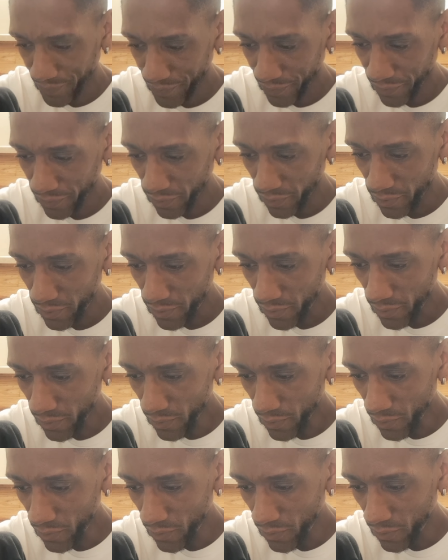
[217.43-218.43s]

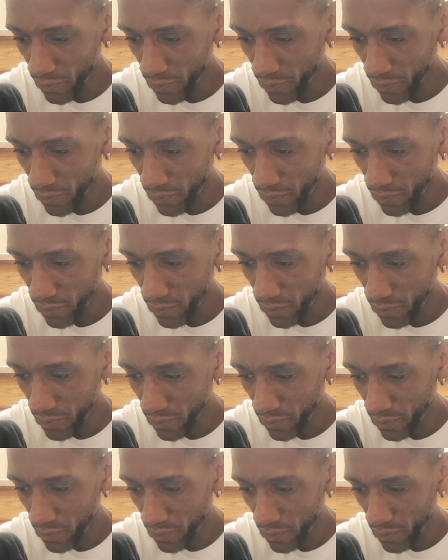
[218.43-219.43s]

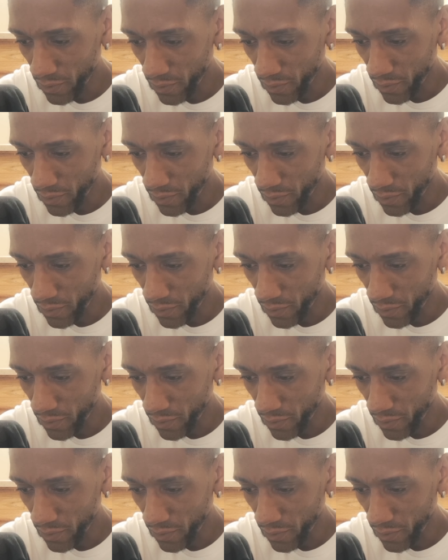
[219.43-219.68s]
(silence)